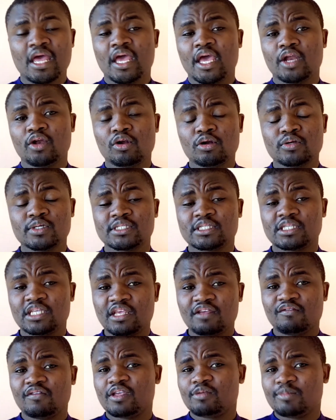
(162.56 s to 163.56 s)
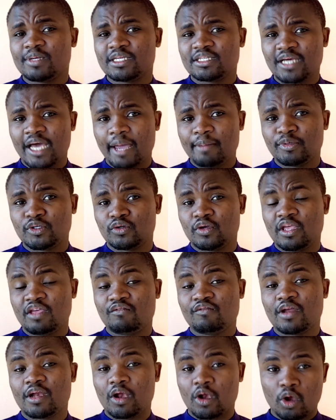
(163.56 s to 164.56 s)
and always giving me time to
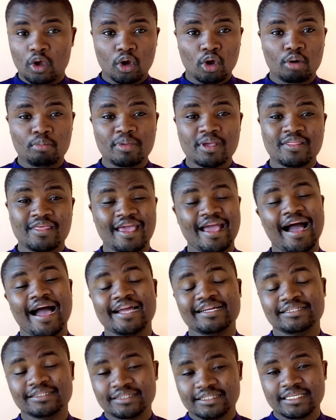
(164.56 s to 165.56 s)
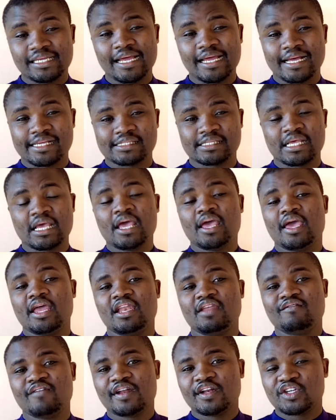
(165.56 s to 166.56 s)
even lobby the ideas and
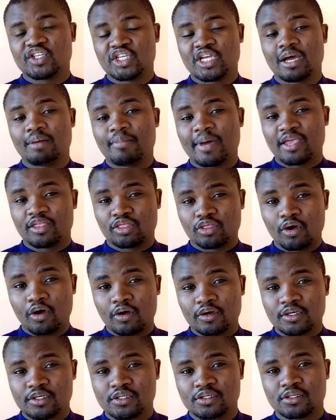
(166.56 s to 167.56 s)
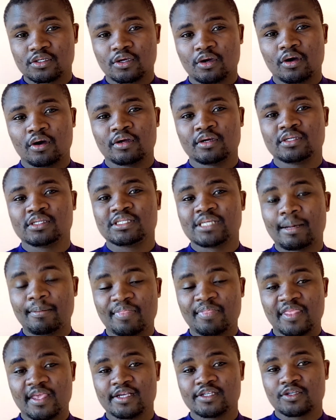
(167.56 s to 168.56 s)
even share my thoughts on some
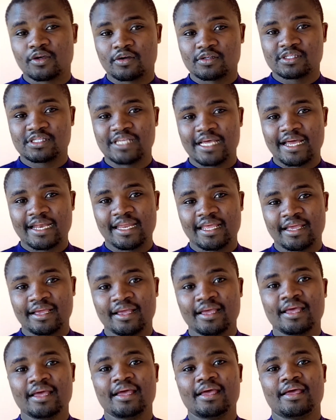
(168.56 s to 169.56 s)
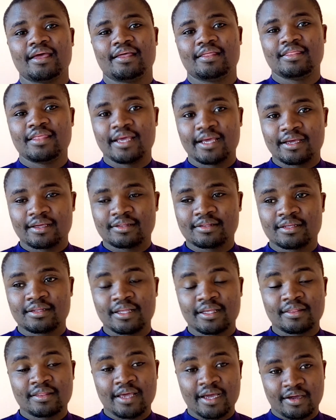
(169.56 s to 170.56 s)
things concerning
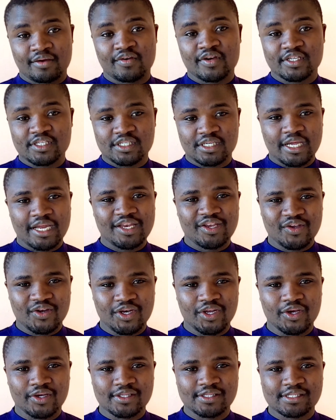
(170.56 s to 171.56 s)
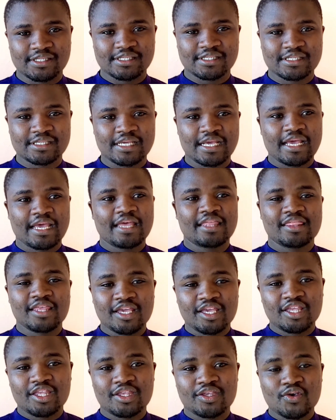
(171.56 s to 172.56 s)
their Christian unions.
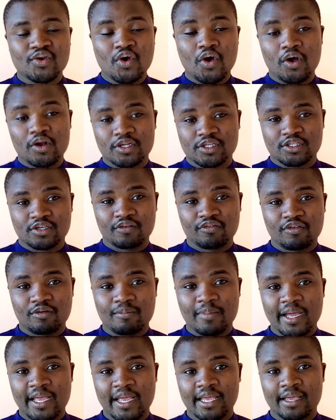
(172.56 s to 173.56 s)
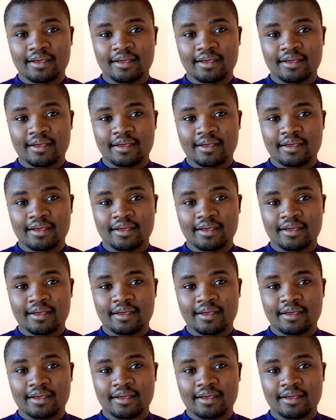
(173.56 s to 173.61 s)
Thank you also for my